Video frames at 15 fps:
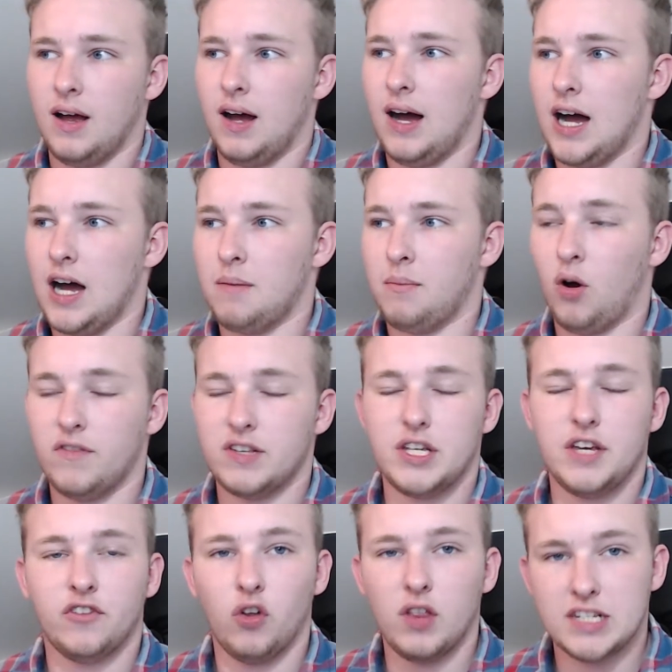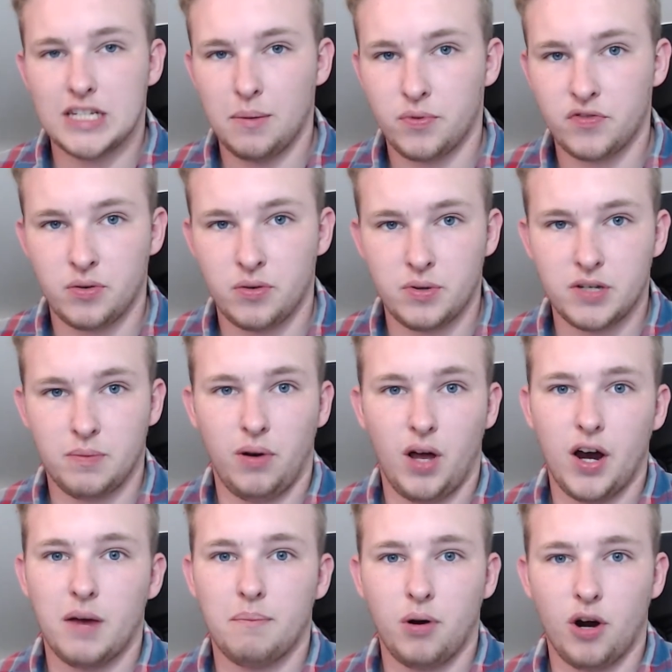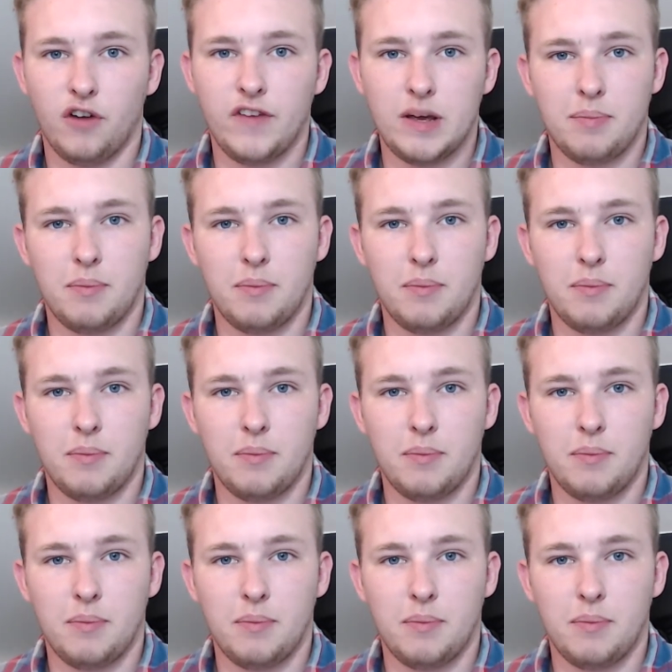obviously you've got the samples from your supplier, perfect, but